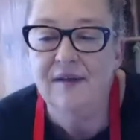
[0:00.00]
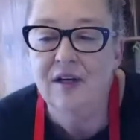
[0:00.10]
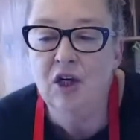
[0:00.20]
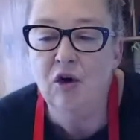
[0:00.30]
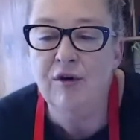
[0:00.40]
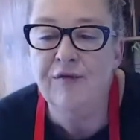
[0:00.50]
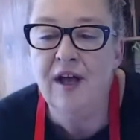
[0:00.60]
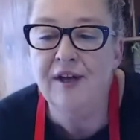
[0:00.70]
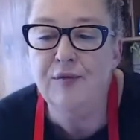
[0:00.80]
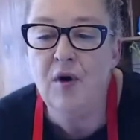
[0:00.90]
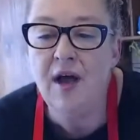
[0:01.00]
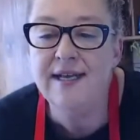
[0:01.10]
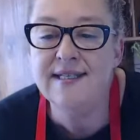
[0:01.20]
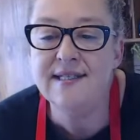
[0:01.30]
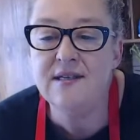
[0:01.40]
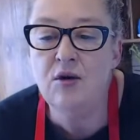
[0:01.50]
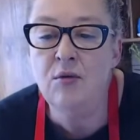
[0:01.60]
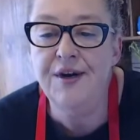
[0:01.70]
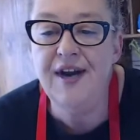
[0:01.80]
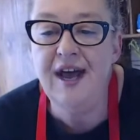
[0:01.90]
glorified rice.
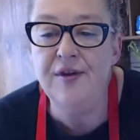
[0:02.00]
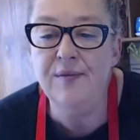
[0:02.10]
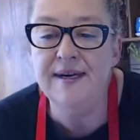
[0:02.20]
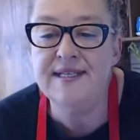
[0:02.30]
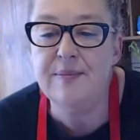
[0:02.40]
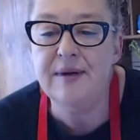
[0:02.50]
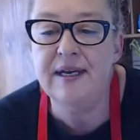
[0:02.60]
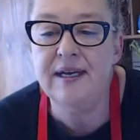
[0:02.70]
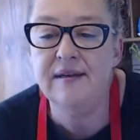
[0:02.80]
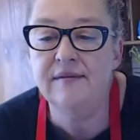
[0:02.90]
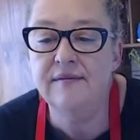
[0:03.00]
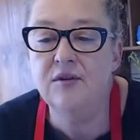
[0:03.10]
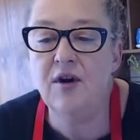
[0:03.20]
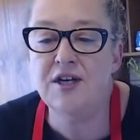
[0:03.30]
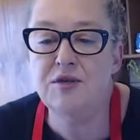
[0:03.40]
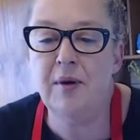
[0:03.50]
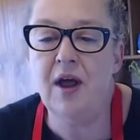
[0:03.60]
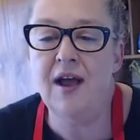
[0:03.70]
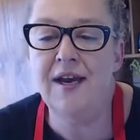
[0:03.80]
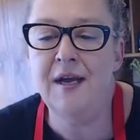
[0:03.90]
Oh, another recipe. Crushed
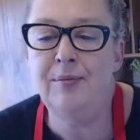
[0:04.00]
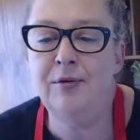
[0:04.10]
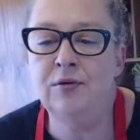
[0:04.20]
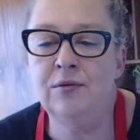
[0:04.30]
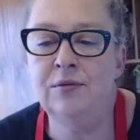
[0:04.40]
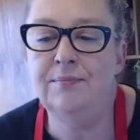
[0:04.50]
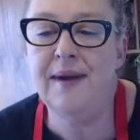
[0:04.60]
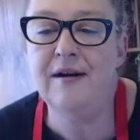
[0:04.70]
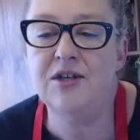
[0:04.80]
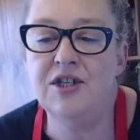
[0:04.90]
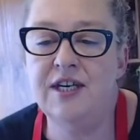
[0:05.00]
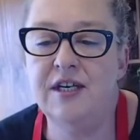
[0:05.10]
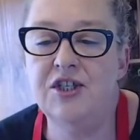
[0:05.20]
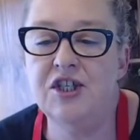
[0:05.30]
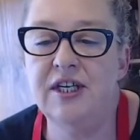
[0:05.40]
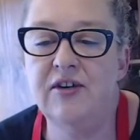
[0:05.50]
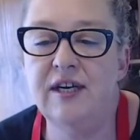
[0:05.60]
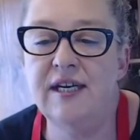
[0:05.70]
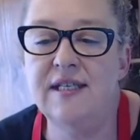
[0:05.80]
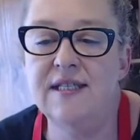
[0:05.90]
pineapple, maraschino
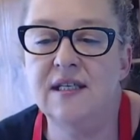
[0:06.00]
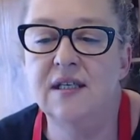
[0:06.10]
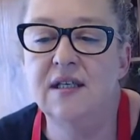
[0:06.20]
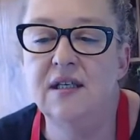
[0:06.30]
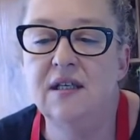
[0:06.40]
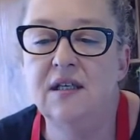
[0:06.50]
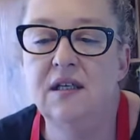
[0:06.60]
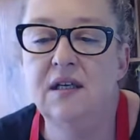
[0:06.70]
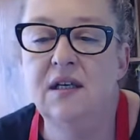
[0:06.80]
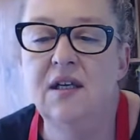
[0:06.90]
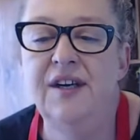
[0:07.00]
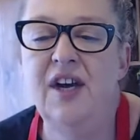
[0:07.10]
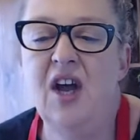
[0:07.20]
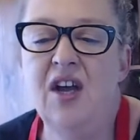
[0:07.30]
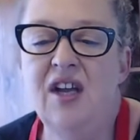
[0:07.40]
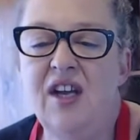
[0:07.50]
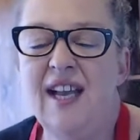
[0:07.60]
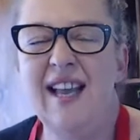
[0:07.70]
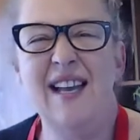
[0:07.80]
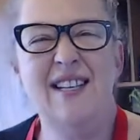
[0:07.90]
cherries. No, I
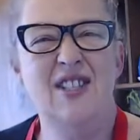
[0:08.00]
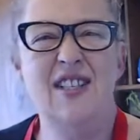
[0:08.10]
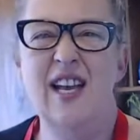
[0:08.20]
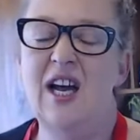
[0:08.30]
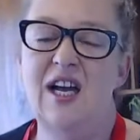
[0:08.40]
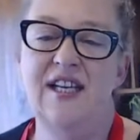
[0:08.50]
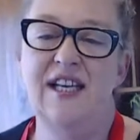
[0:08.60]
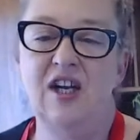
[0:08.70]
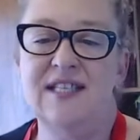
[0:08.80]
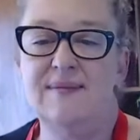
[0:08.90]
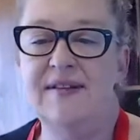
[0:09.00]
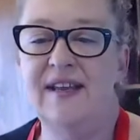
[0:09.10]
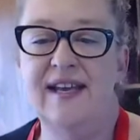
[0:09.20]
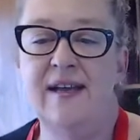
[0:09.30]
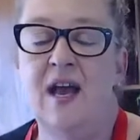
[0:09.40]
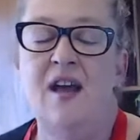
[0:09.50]
can't. No, you lost me there.